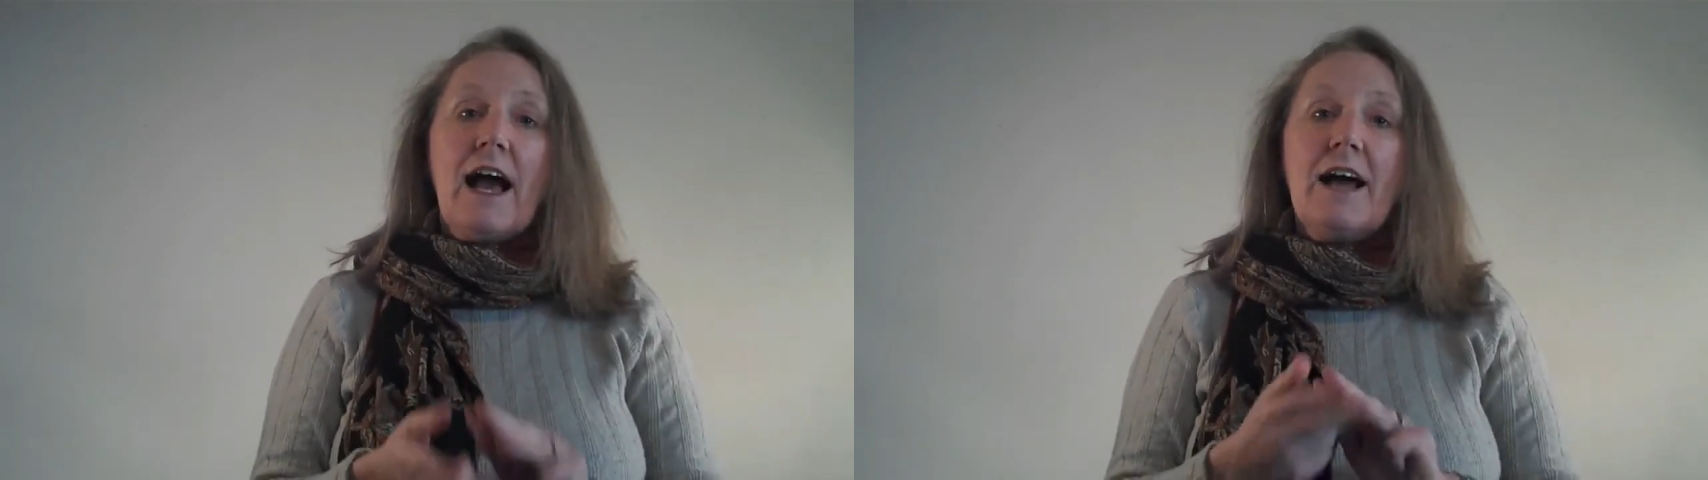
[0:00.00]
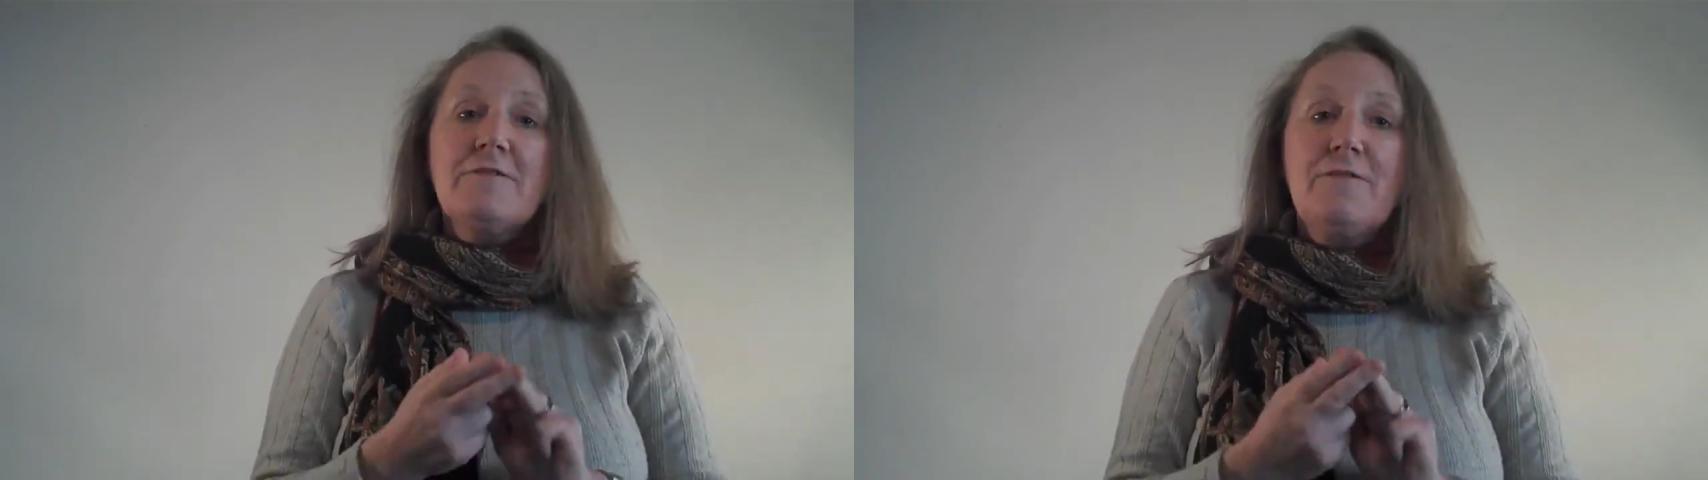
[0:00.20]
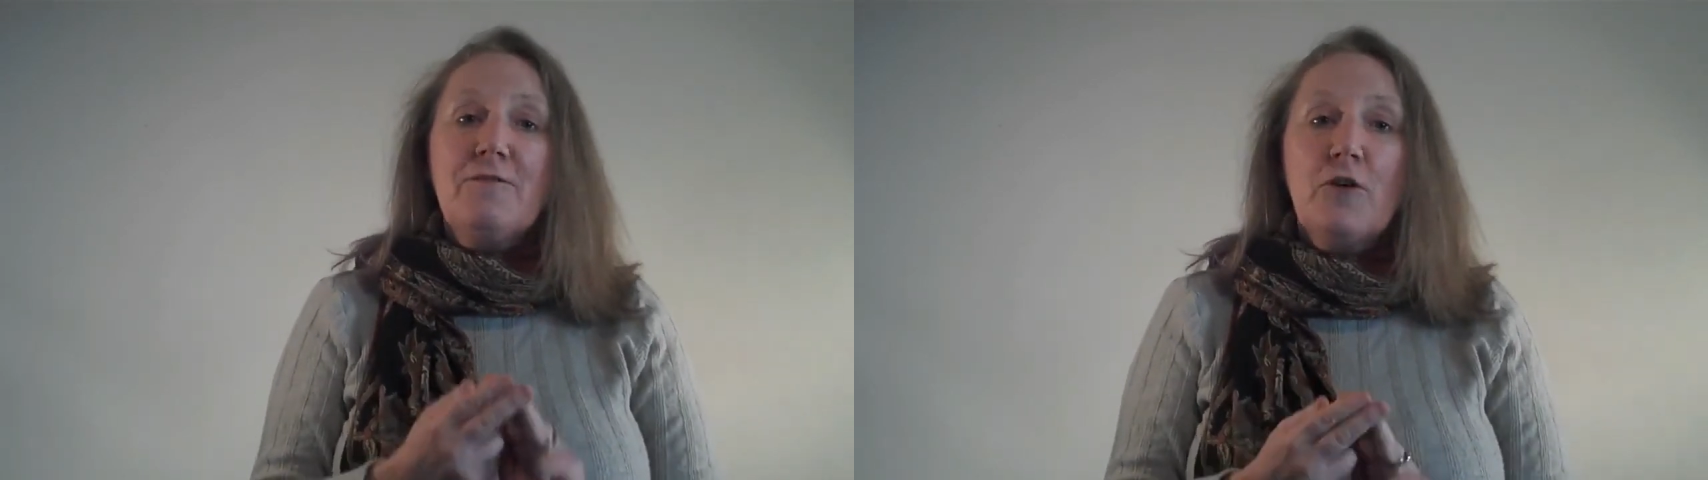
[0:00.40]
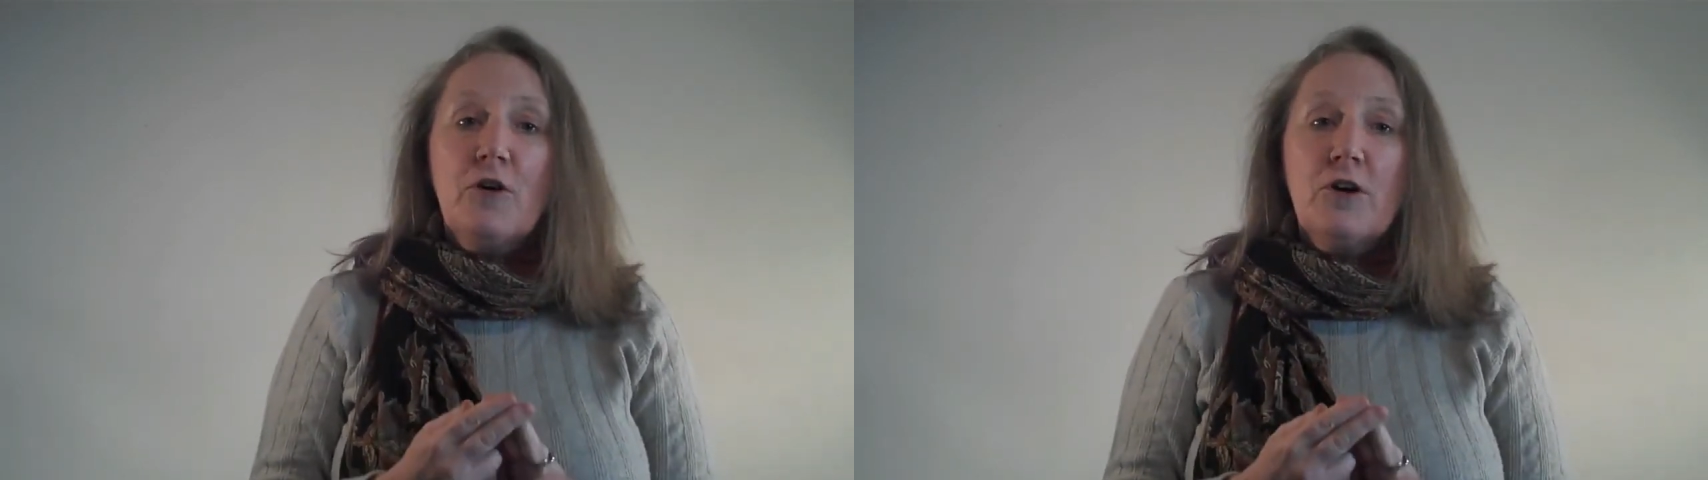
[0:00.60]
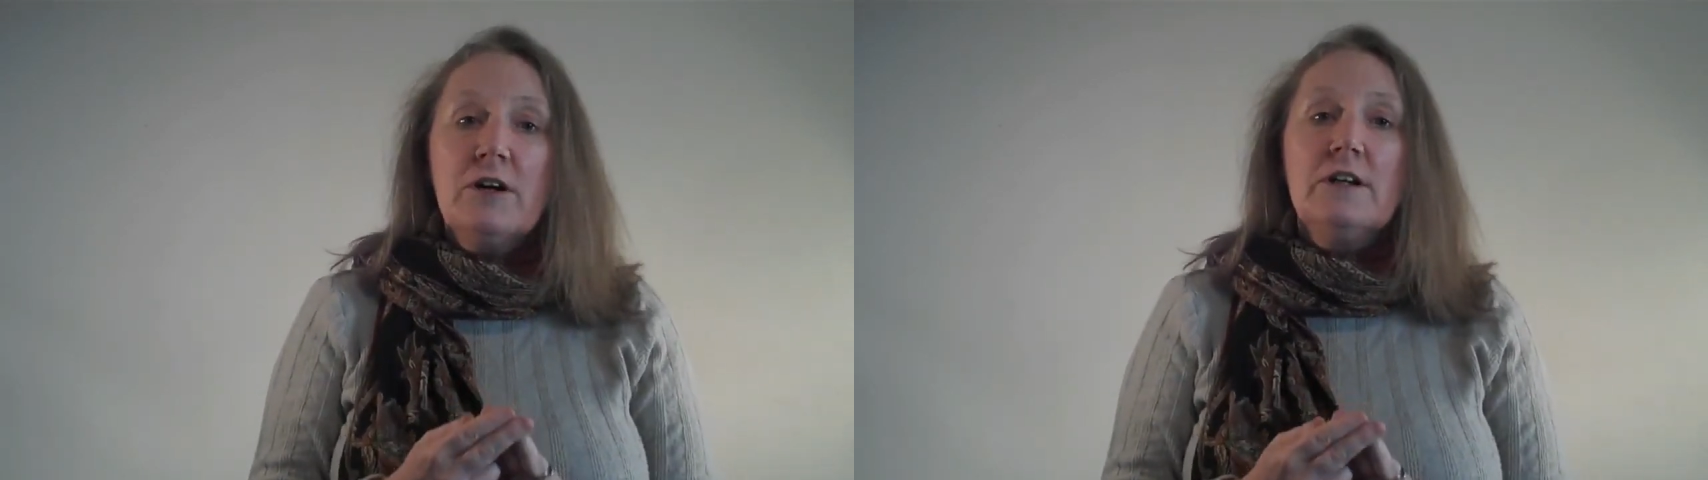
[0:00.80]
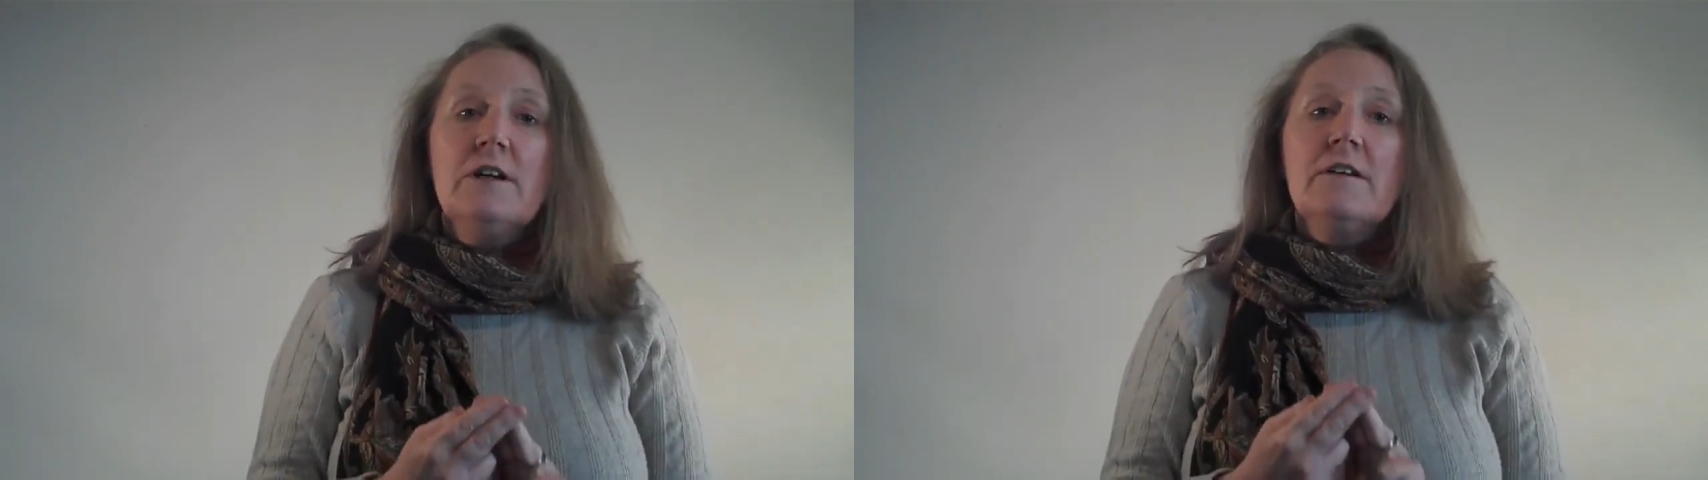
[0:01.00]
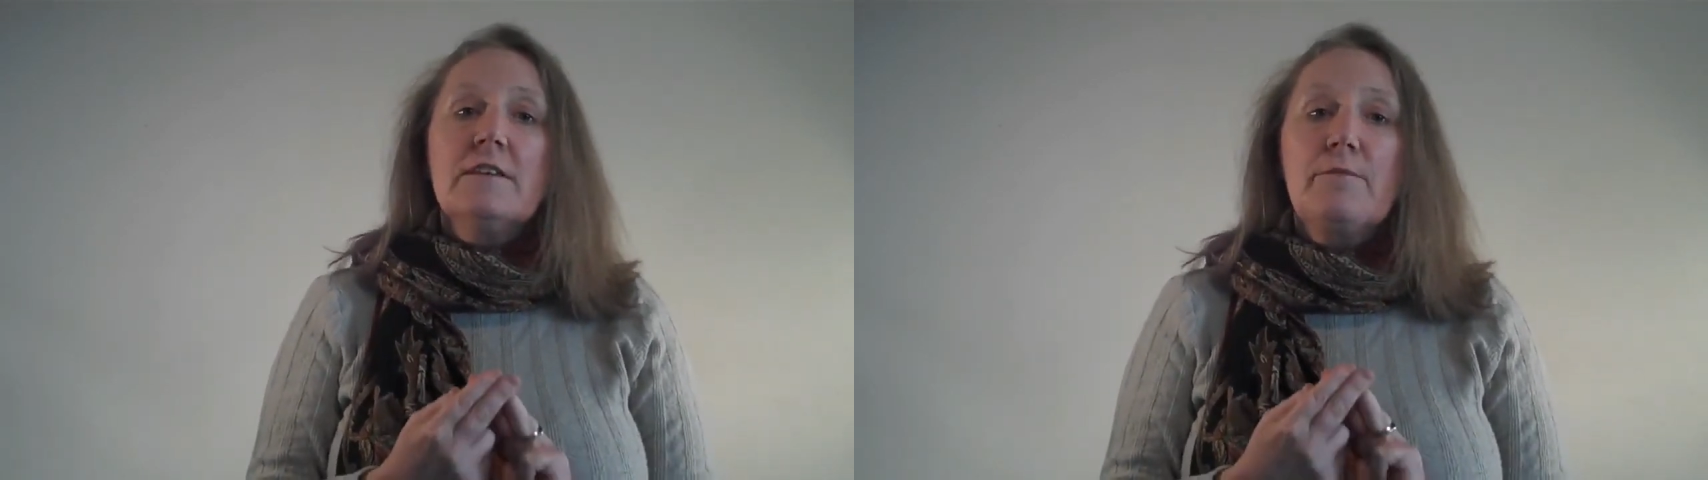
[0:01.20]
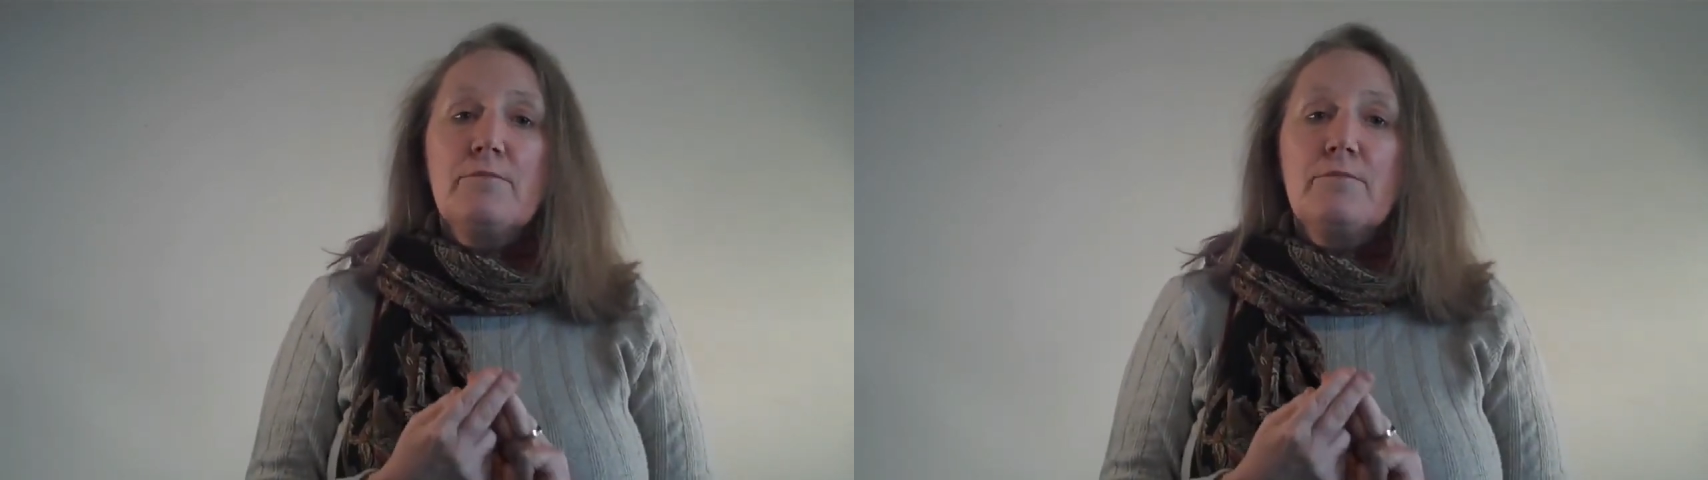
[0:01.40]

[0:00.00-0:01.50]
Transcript: And 4. The